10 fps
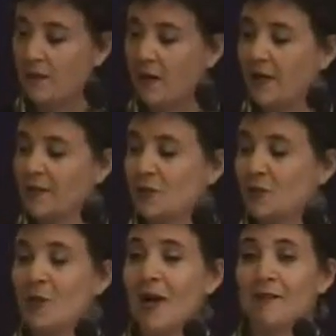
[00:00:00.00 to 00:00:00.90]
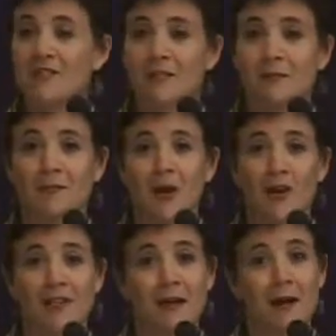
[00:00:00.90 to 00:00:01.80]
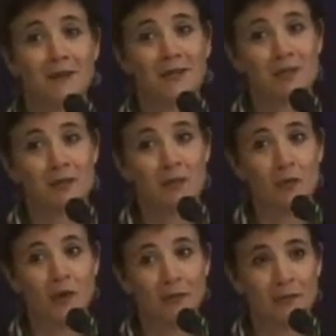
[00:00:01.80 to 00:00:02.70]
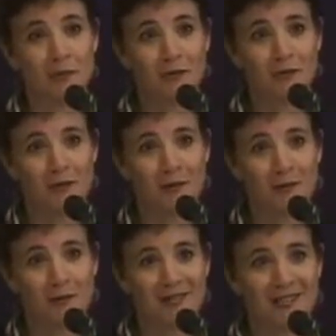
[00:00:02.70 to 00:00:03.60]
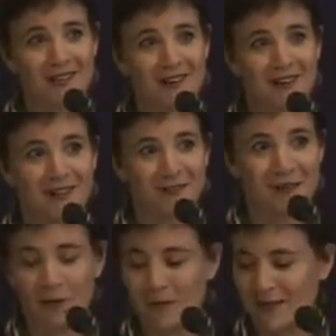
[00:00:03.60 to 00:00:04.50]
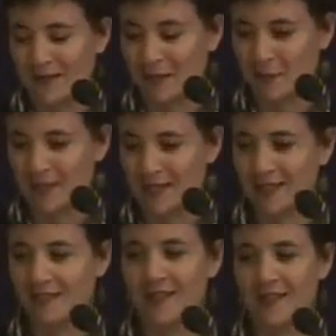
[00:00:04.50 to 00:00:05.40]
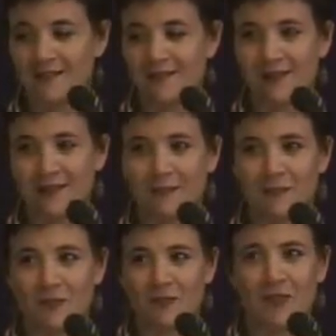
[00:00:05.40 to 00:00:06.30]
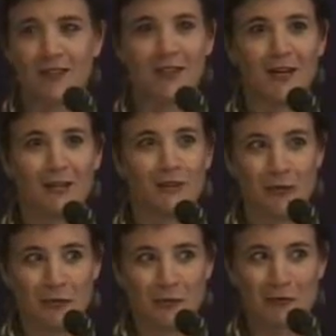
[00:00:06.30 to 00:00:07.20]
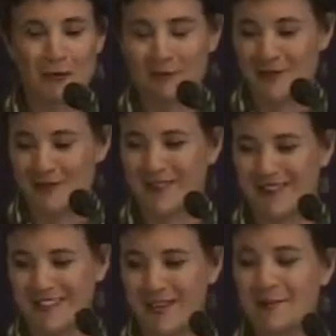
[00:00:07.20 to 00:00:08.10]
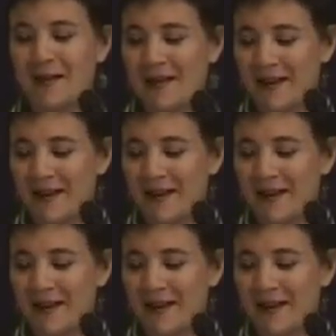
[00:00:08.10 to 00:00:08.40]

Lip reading: I do have some hard copies of the white paper that was developed that explains it, and the lucky few will be able to pick this up.